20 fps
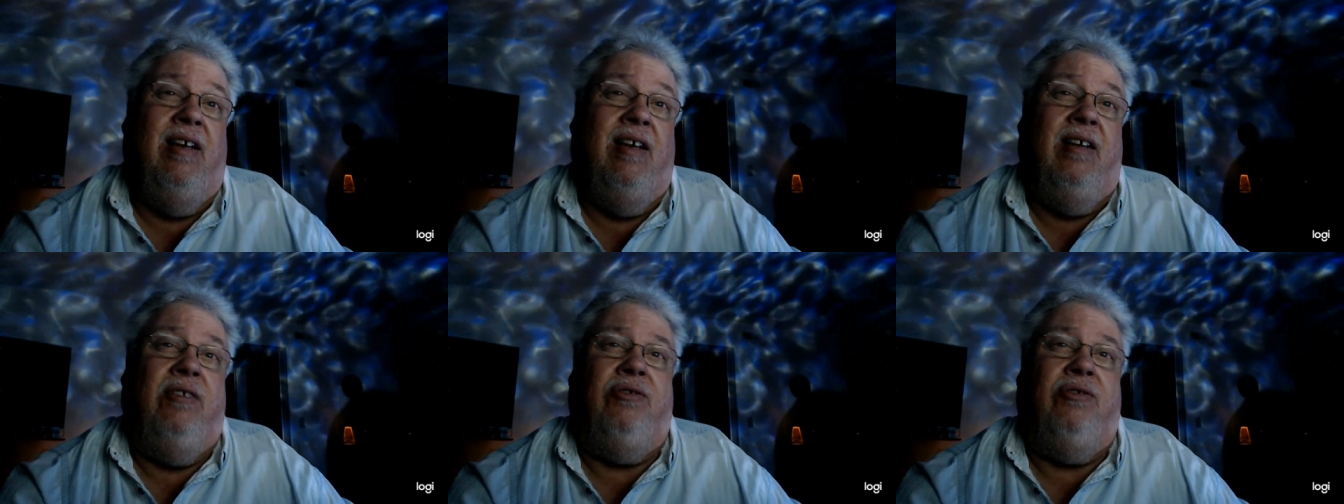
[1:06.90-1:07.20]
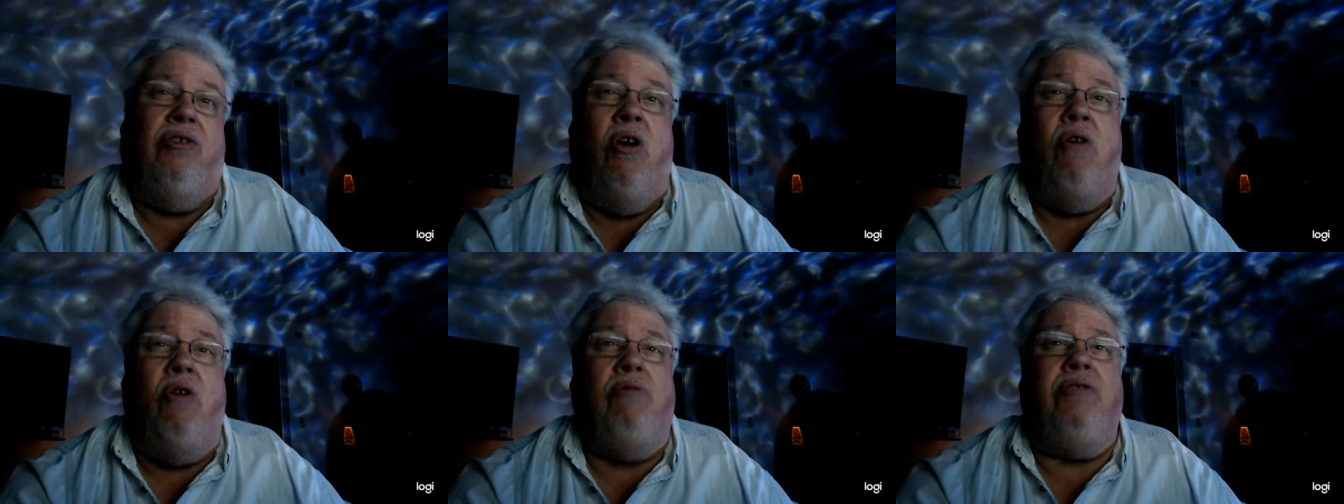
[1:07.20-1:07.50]

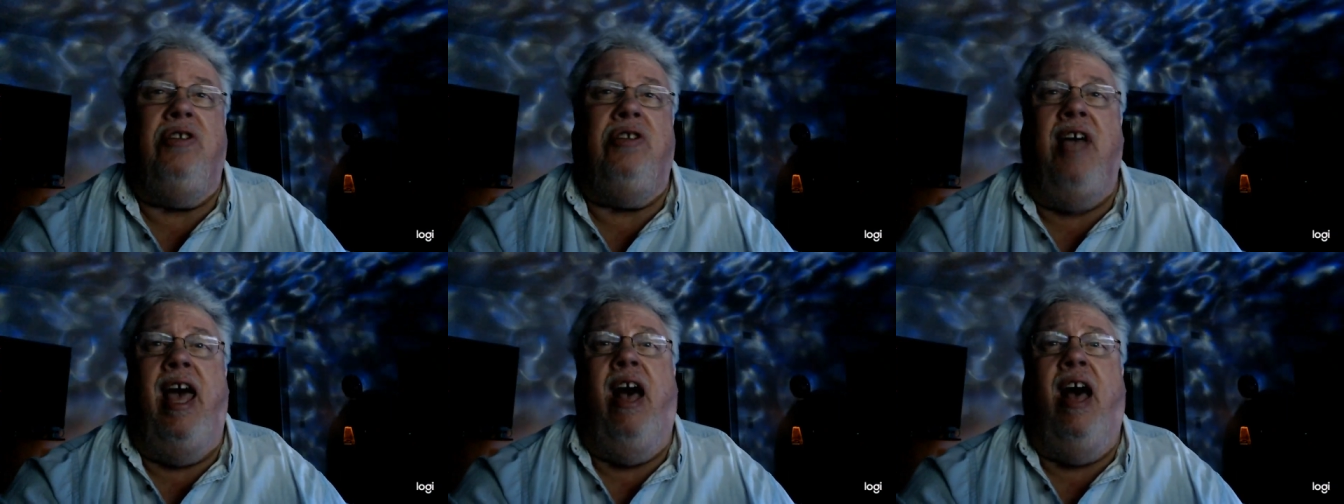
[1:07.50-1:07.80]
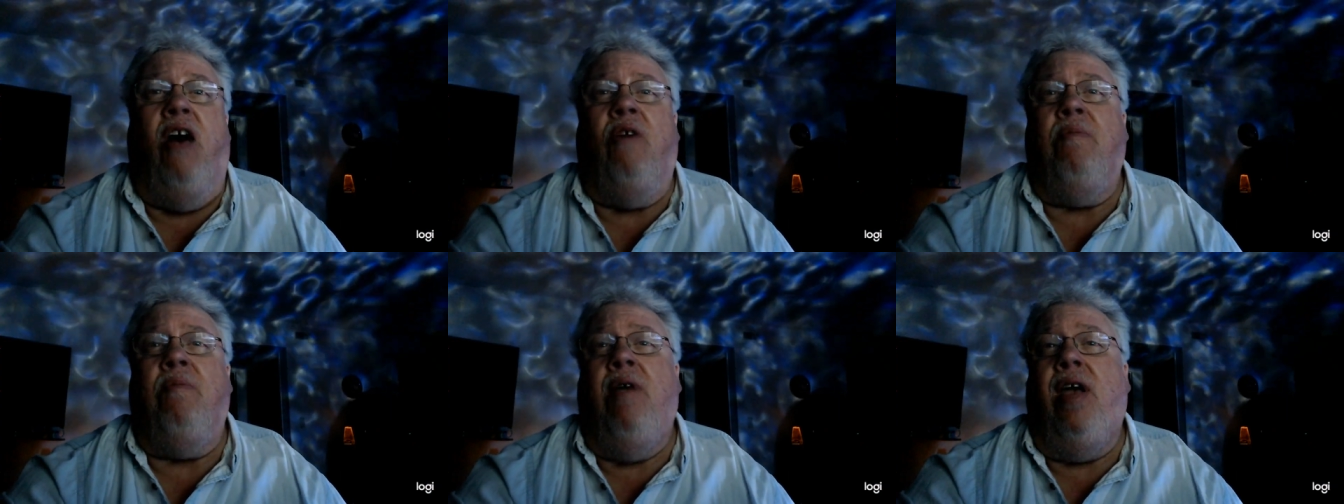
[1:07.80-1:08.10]
So
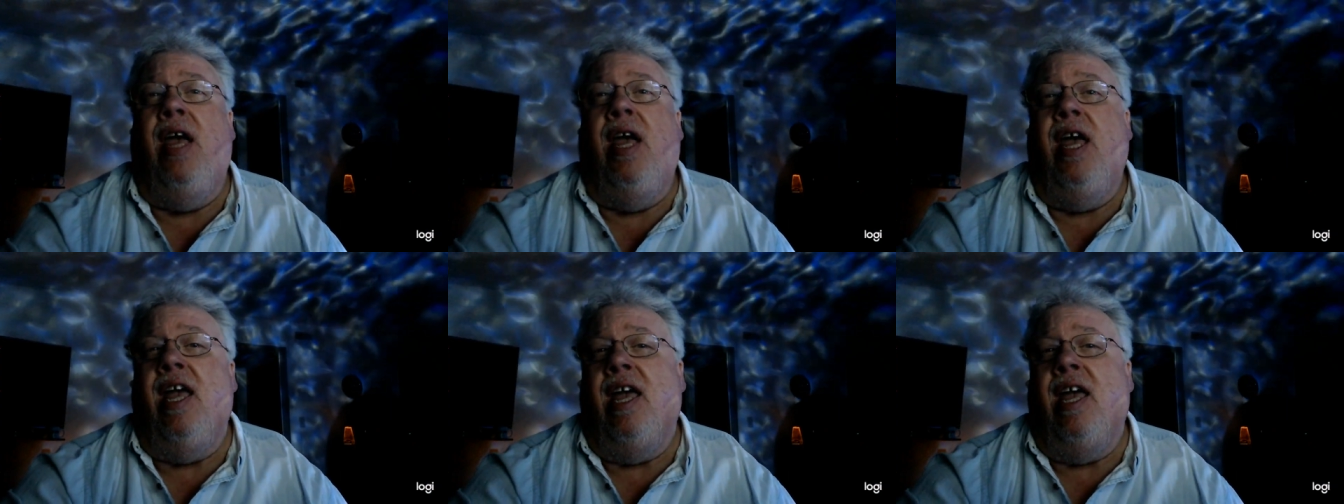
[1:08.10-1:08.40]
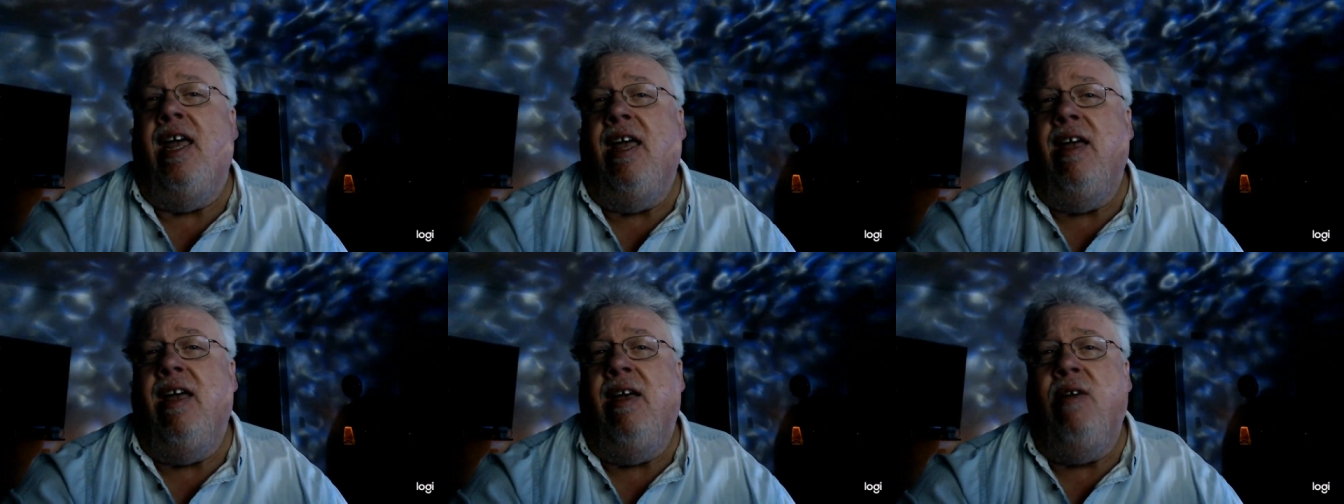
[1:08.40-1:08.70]
tell me,
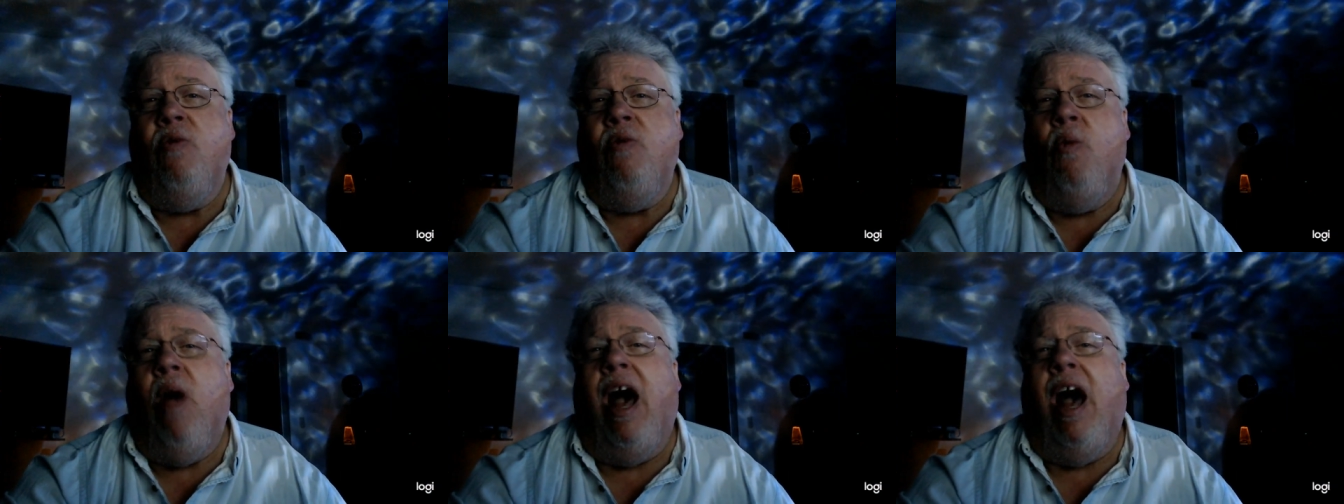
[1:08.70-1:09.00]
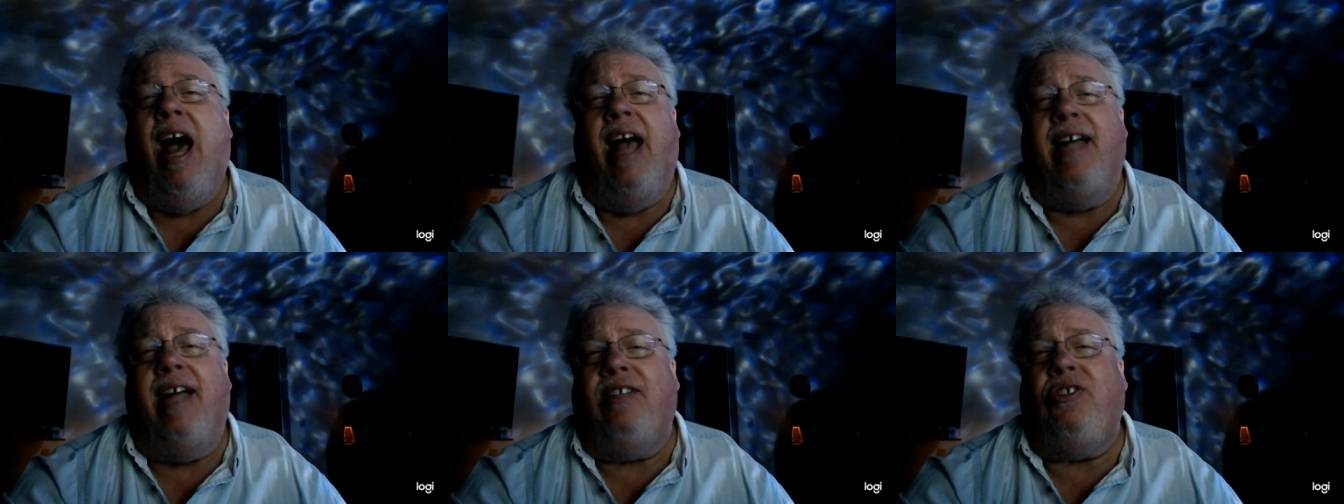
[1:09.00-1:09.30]

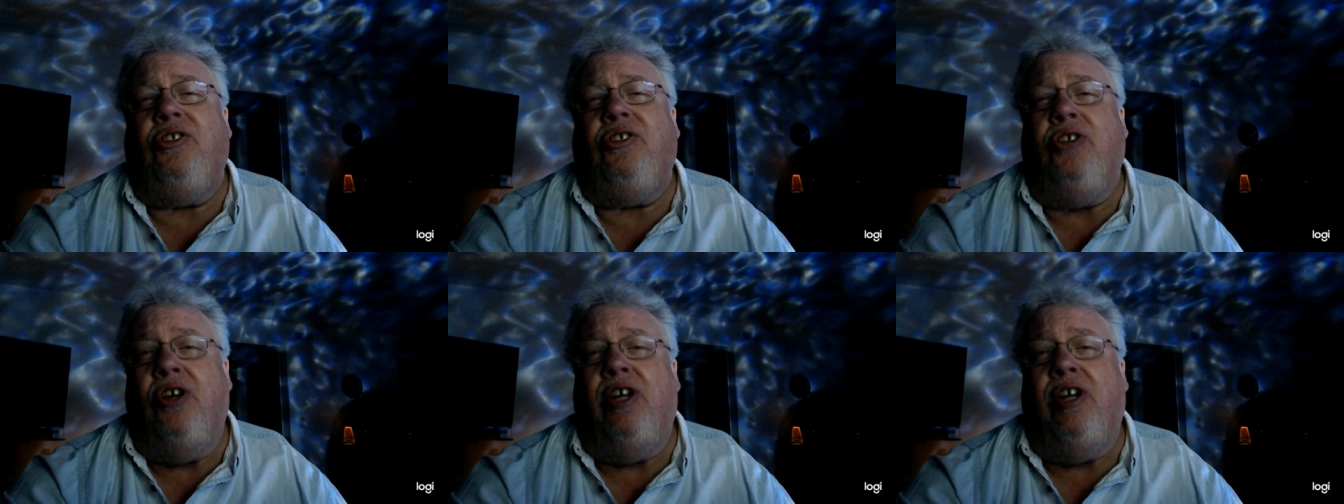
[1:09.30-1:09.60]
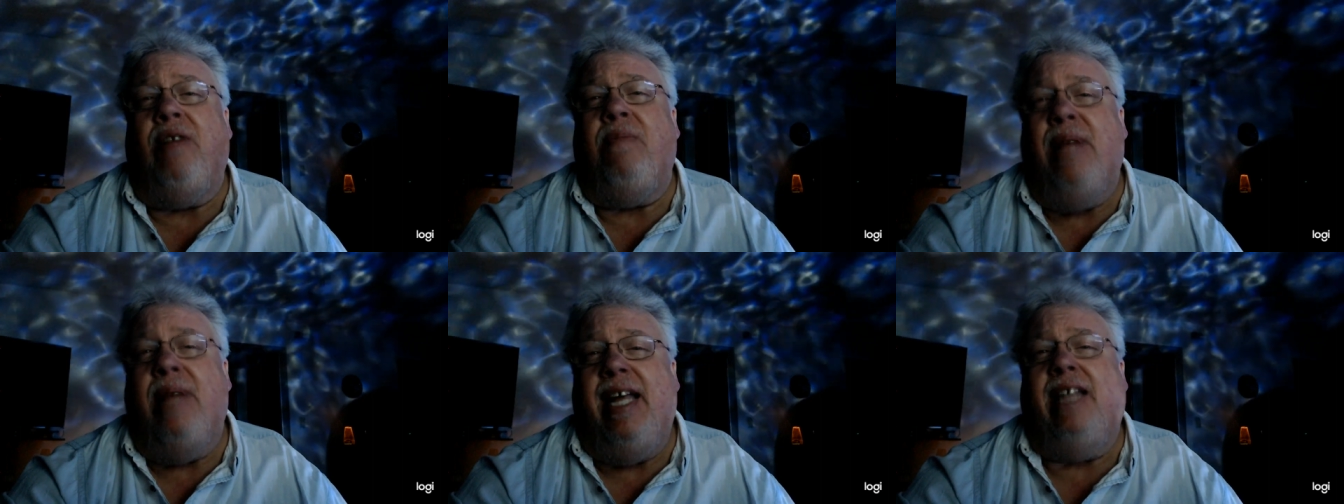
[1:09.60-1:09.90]
why should
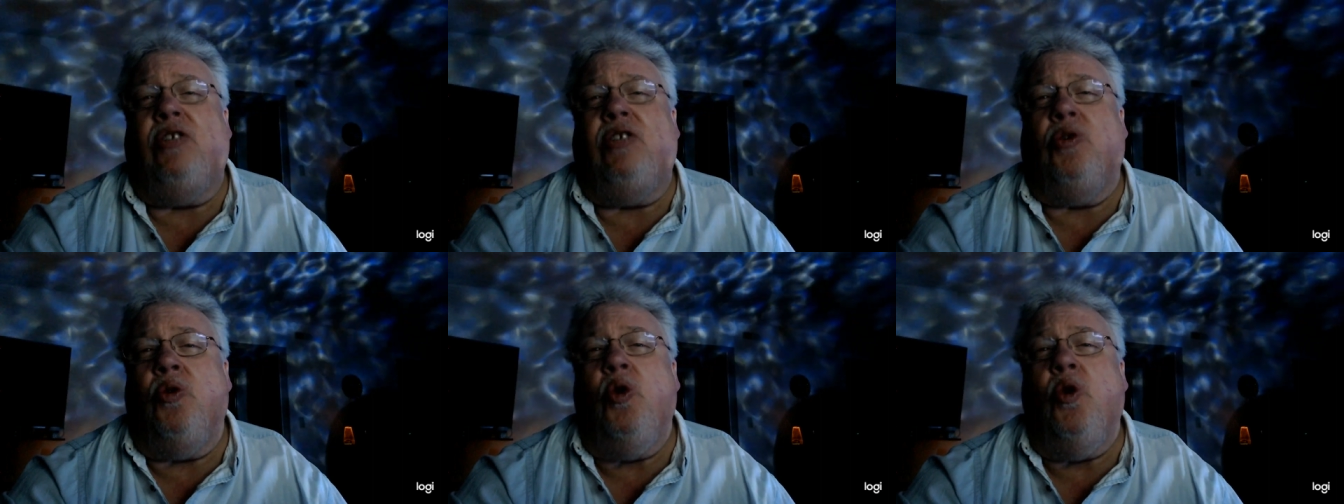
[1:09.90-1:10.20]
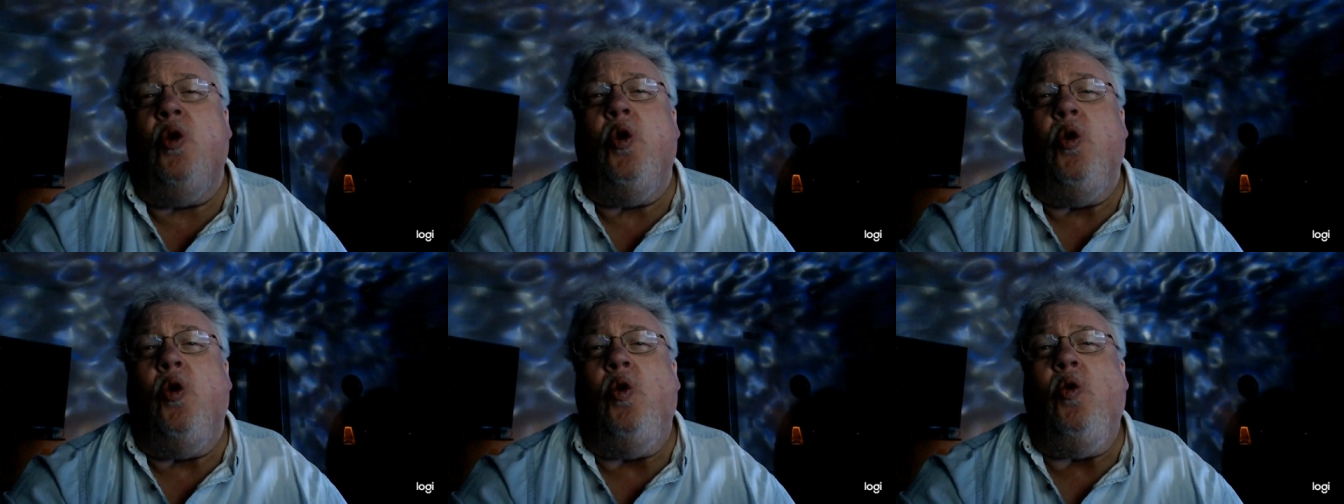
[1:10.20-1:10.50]
it be
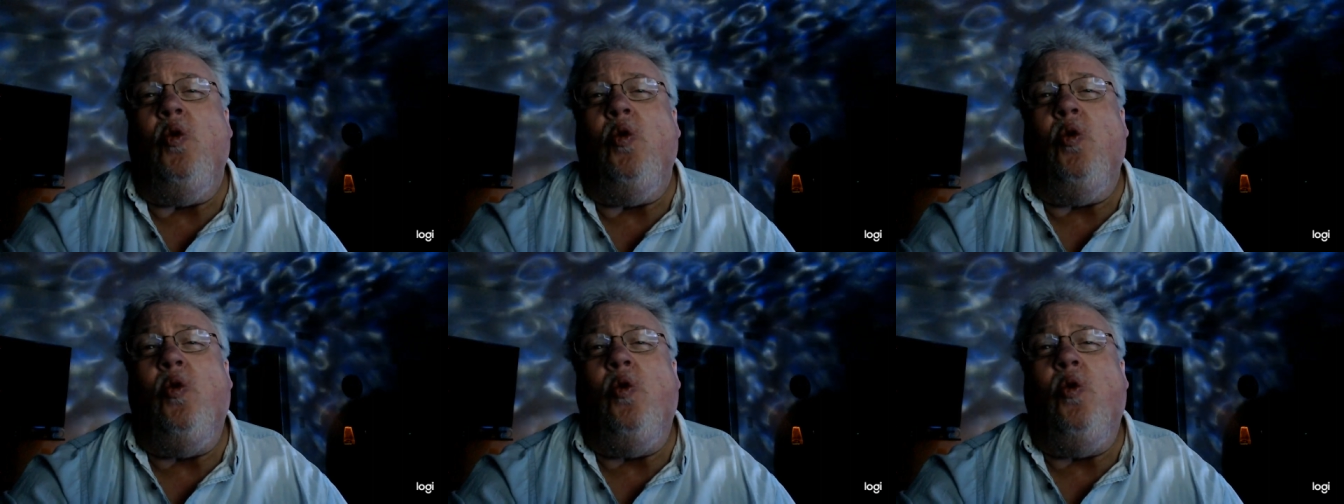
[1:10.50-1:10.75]
true